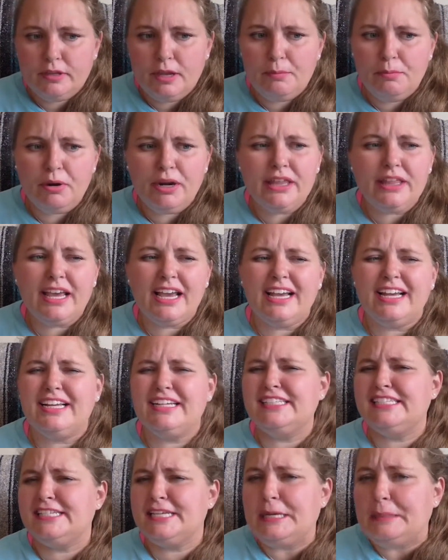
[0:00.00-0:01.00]
pretty like a
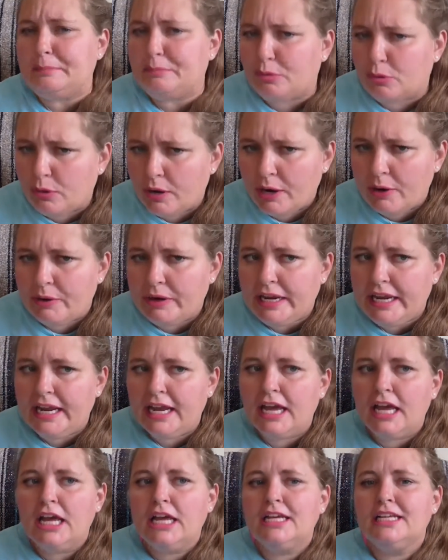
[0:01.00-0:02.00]
contemporary
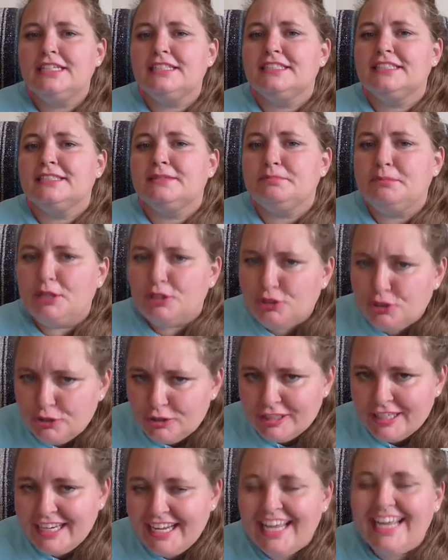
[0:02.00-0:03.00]

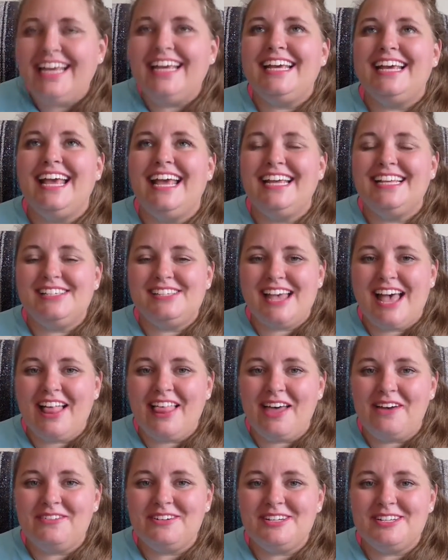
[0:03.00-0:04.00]
mystery is how
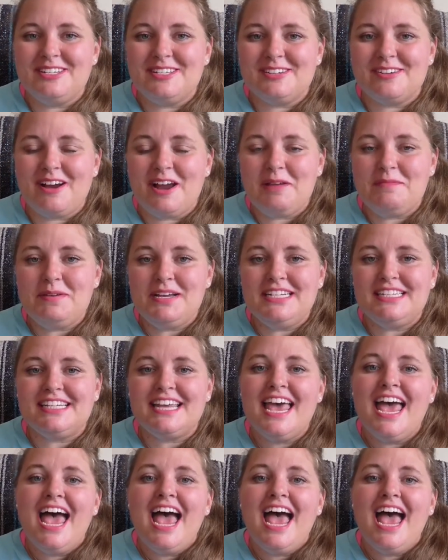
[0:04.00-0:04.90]
I would describe it.